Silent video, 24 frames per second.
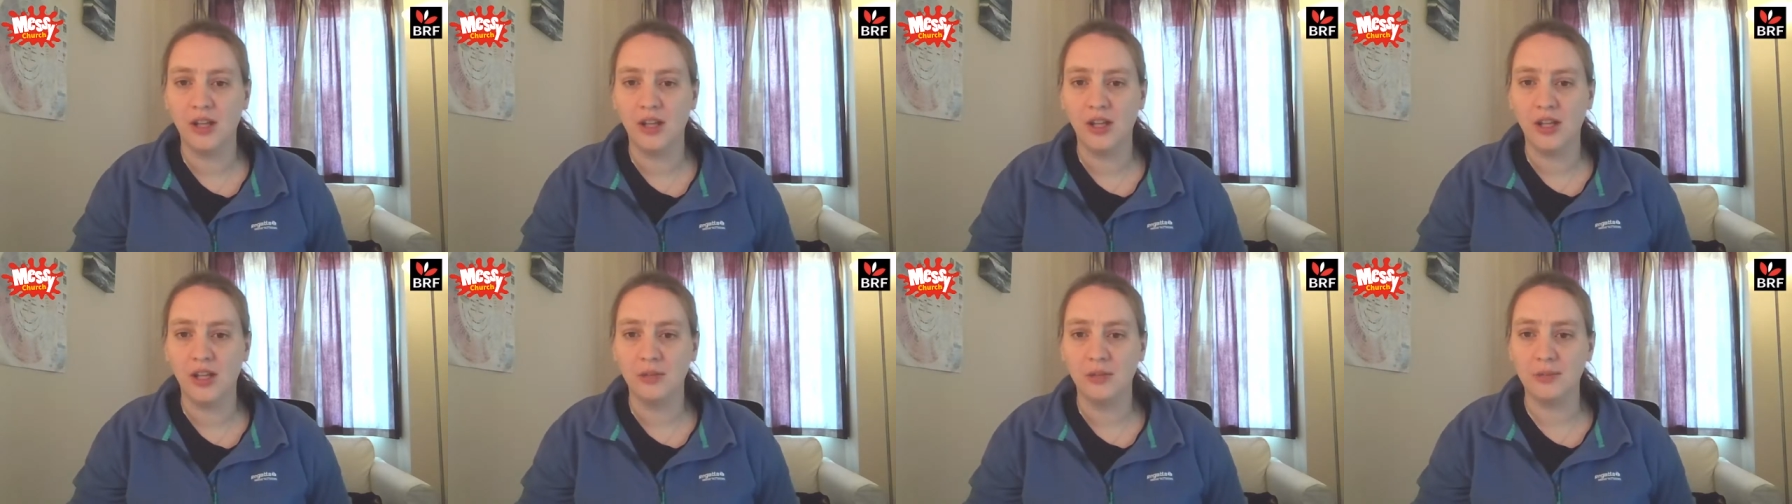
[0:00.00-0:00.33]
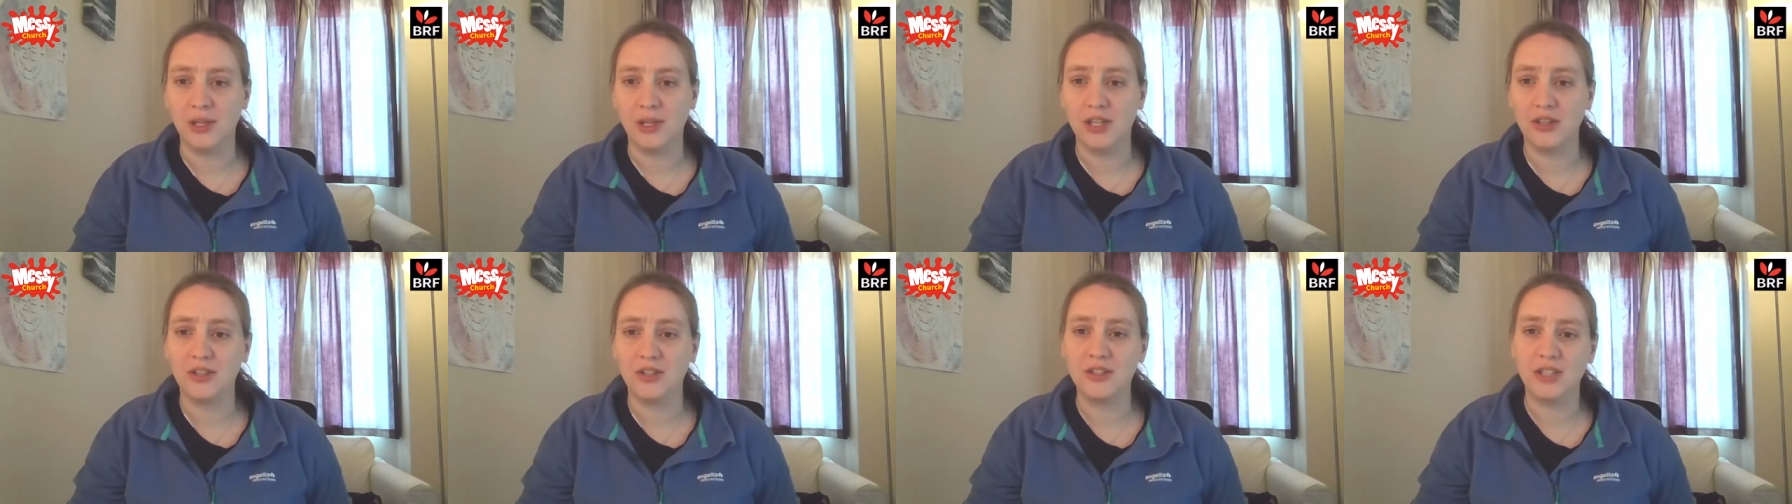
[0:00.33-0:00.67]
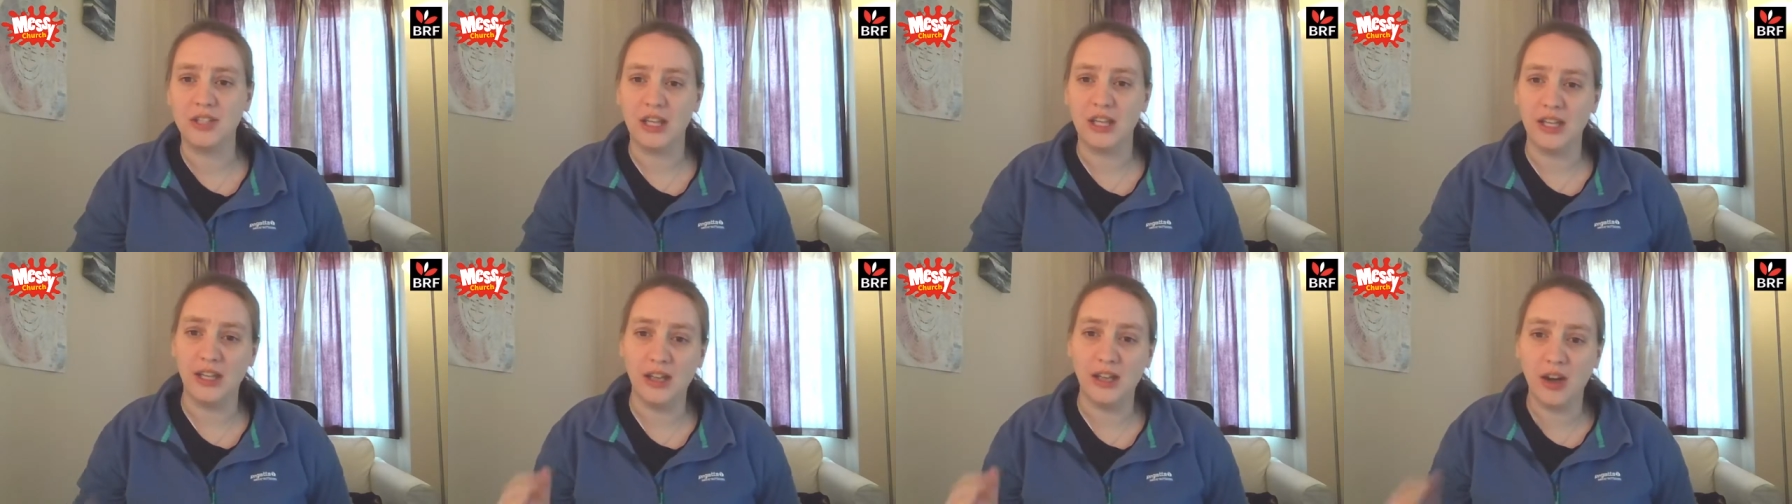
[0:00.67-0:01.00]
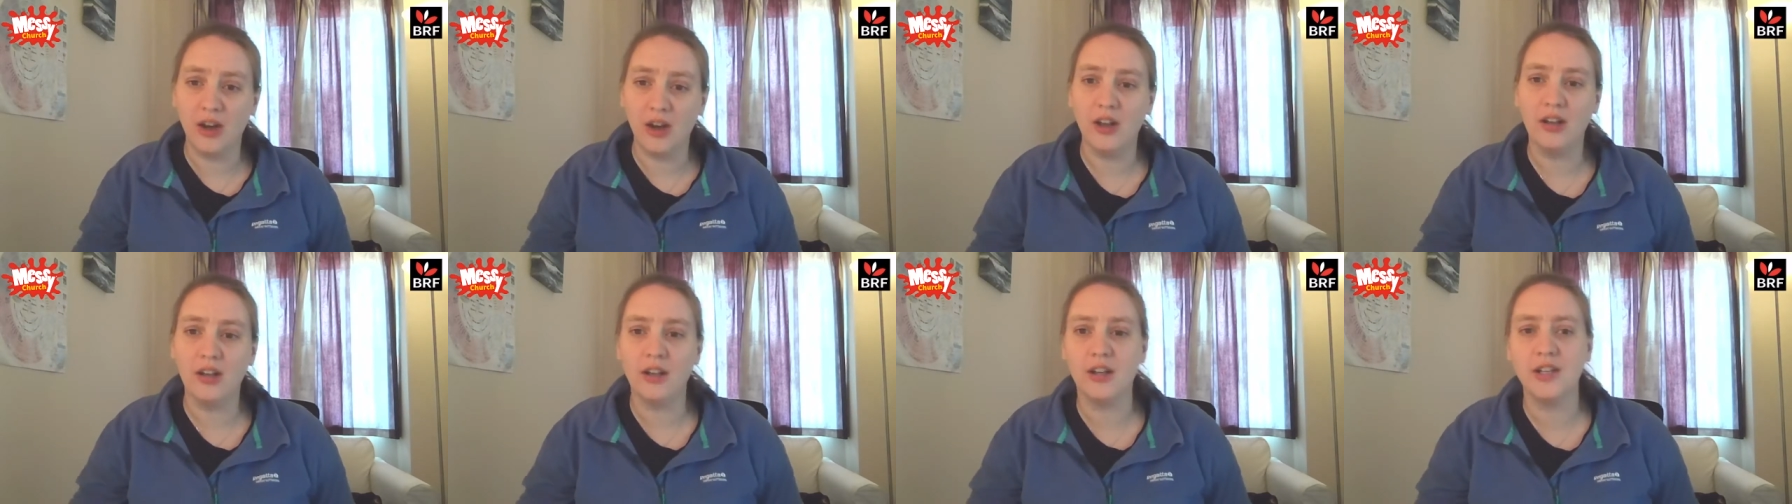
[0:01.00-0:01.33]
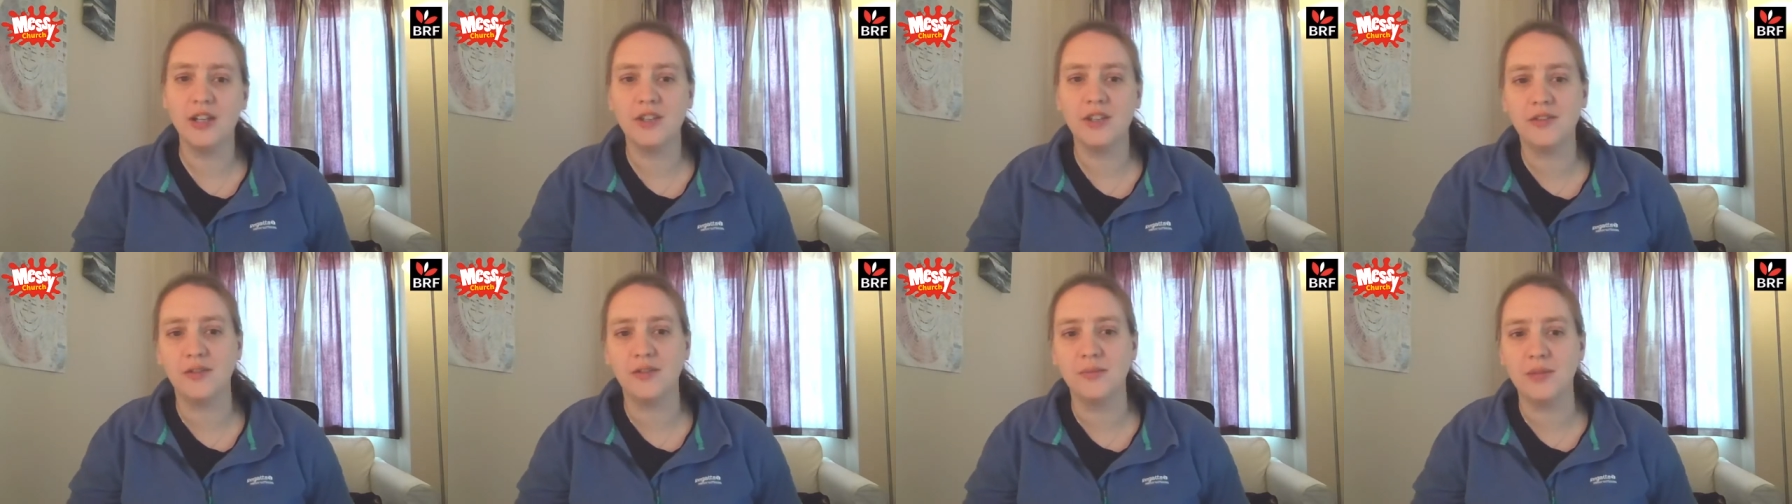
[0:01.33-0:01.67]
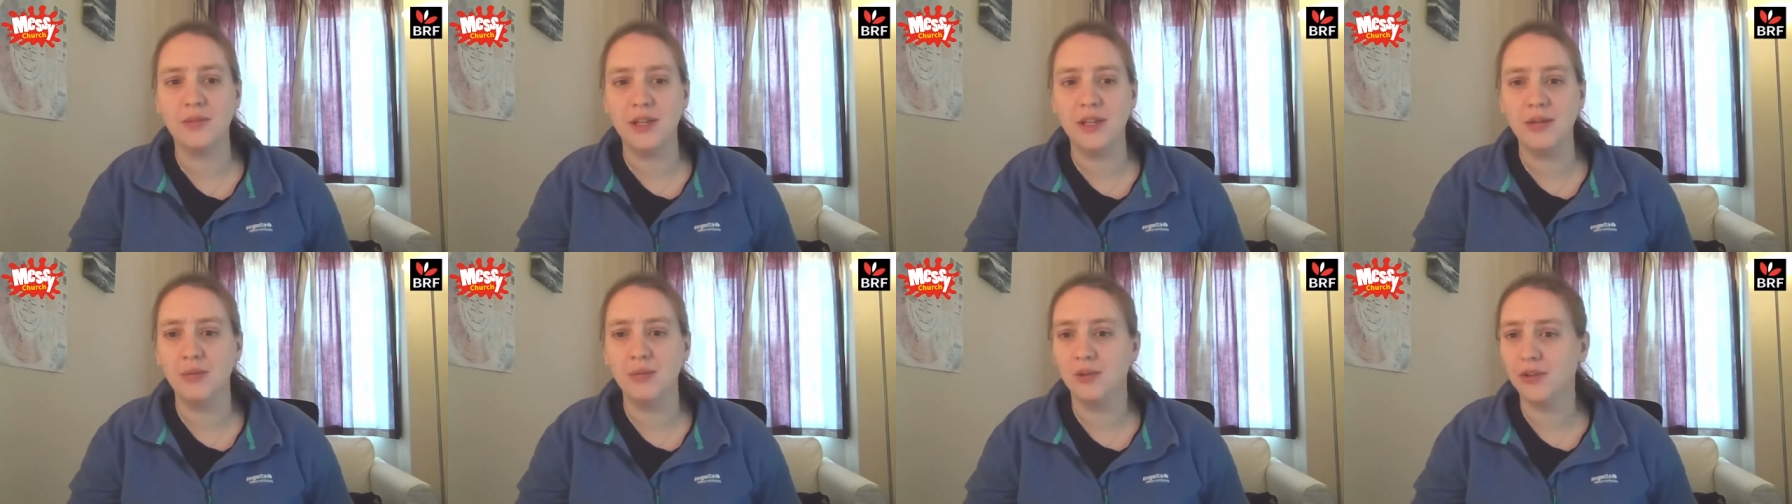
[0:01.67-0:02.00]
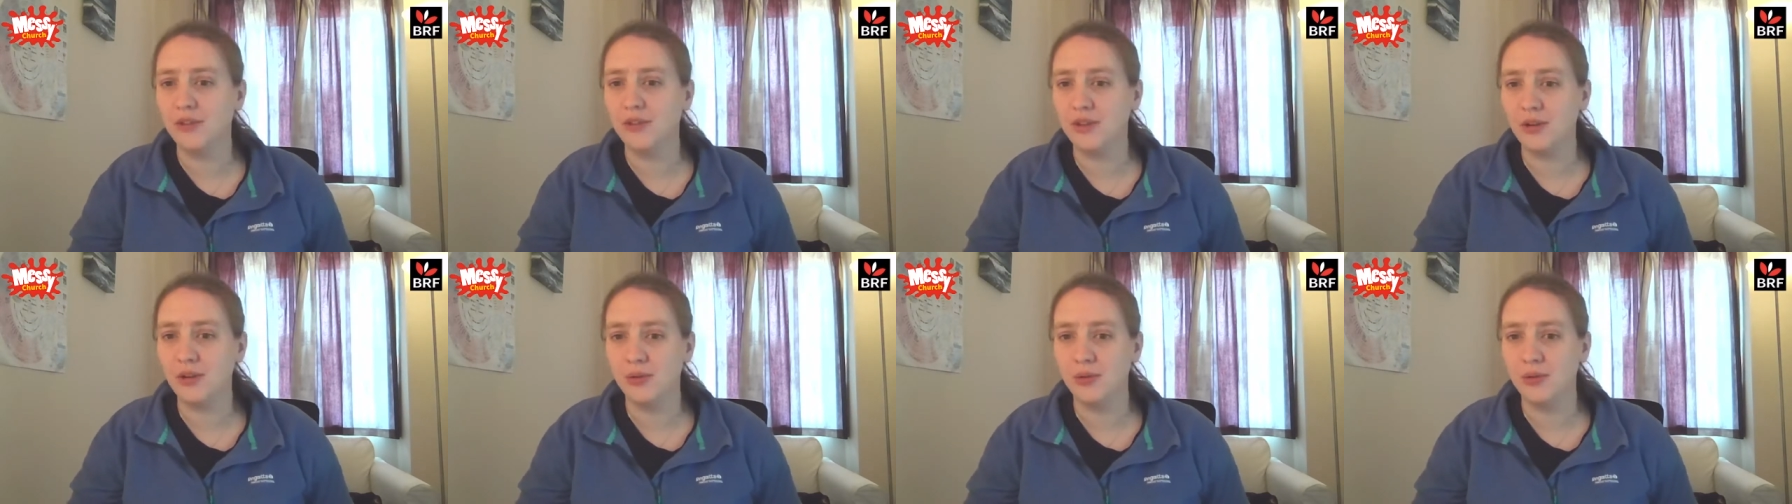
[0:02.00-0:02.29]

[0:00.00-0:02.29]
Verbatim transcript: because it highlights for me one of the